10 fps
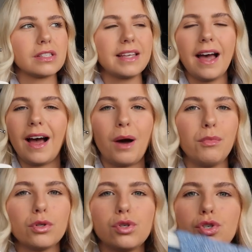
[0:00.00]
Yeah, I'm
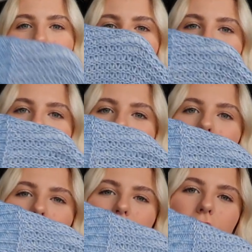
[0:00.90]
not too sure. But,
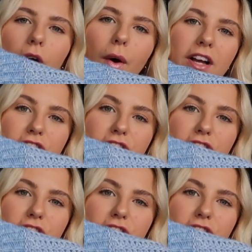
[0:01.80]
you know, I